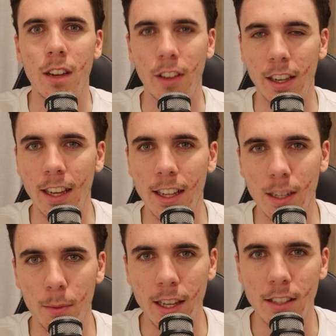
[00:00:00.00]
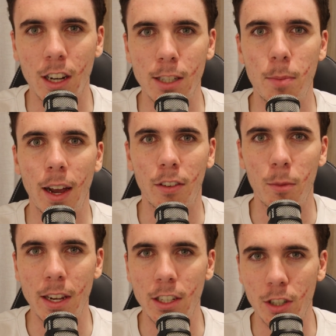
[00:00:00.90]
They can get some of these guys back
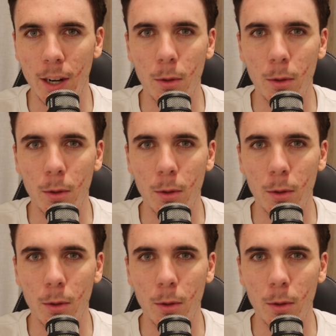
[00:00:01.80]
from injury.